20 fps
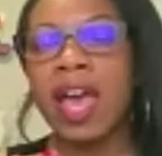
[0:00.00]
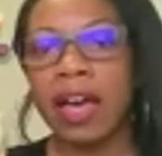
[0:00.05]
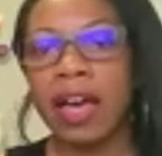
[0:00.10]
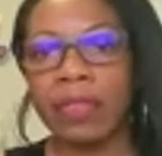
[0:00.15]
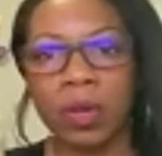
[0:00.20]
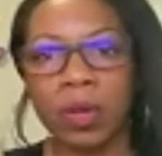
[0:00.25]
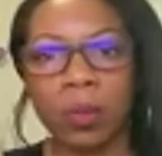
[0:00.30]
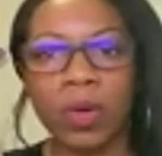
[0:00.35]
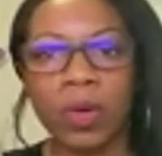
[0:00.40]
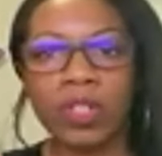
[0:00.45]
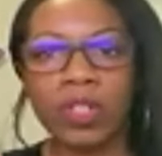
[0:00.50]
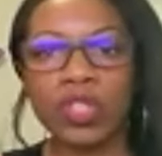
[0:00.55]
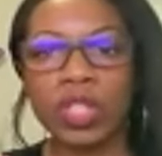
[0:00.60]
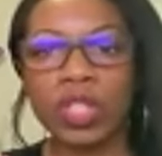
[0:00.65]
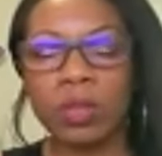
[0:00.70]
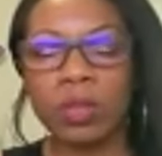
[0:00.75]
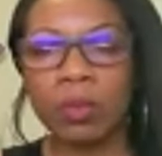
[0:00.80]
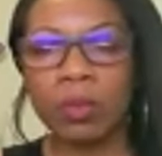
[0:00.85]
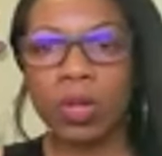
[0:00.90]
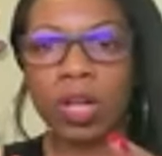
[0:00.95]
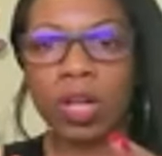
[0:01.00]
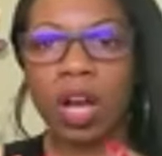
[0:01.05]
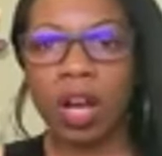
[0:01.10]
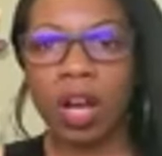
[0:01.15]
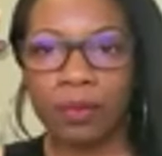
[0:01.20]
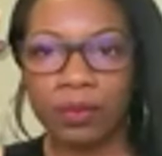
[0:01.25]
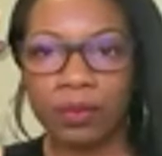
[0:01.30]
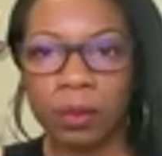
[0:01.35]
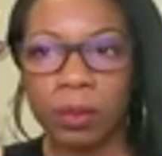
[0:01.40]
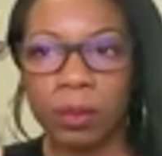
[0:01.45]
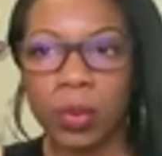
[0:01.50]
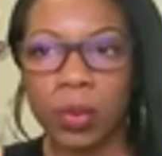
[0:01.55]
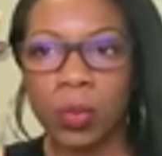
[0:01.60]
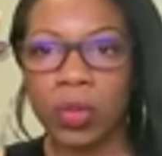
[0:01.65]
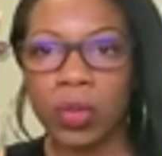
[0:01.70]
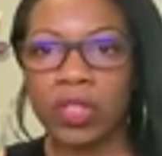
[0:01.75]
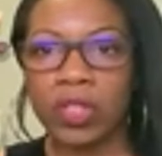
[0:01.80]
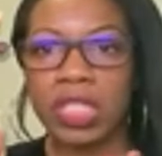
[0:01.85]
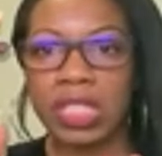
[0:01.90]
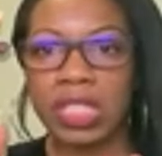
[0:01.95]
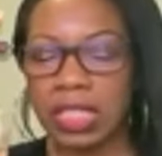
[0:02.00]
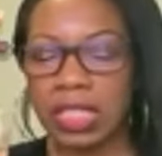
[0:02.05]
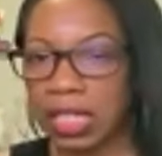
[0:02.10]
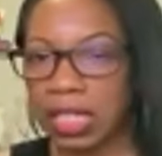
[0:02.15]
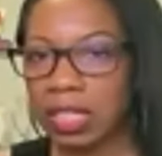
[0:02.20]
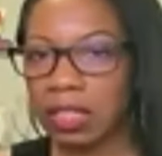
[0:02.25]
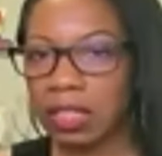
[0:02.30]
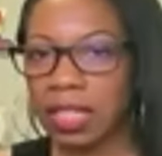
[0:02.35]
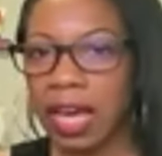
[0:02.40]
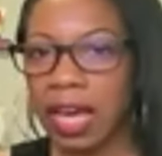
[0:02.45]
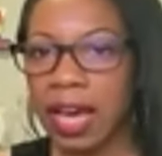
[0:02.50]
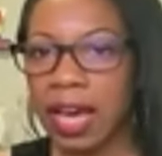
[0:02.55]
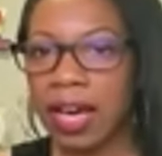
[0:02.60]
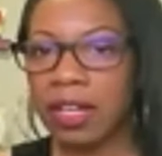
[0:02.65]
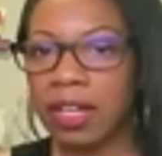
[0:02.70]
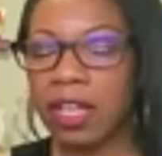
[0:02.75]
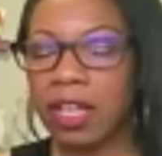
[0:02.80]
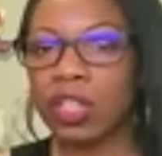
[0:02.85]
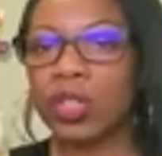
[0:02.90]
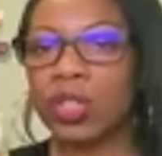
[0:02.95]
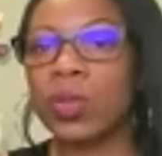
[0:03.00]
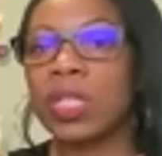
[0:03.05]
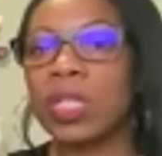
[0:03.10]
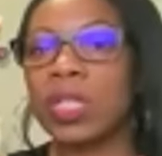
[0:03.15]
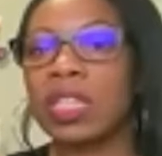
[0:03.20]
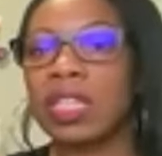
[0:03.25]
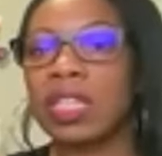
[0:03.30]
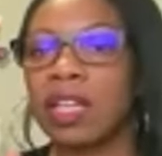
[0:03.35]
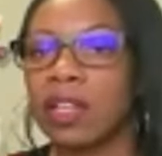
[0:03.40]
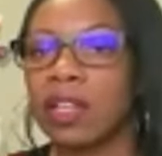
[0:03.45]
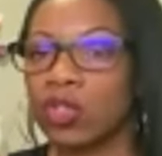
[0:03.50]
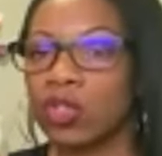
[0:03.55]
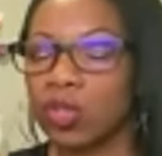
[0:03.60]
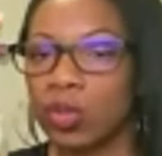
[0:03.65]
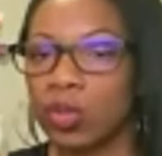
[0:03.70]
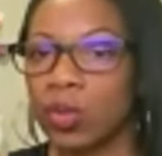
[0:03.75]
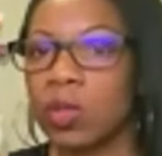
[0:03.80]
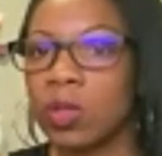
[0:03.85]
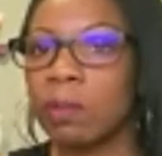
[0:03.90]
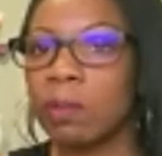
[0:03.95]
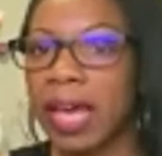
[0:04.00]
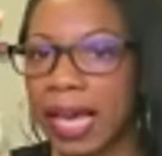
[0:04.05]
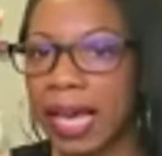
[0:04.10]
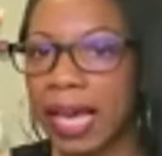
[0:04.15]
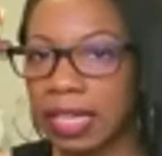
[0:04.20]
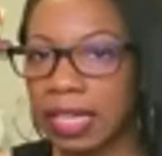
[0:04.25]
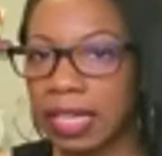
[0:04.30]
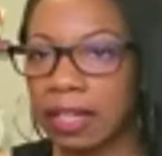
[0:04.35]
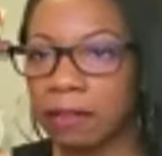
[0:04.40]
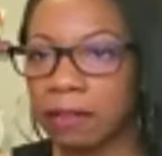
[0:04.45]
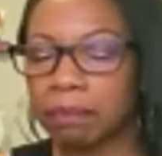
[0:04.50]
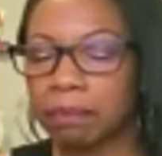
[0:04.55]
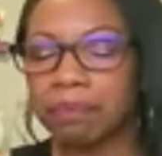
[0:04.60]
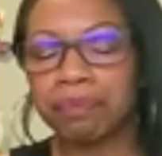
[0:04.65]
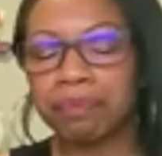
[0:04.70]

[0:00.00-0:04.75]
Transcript: And then once she's more comfortable with seeing that, you can then introduce pegging.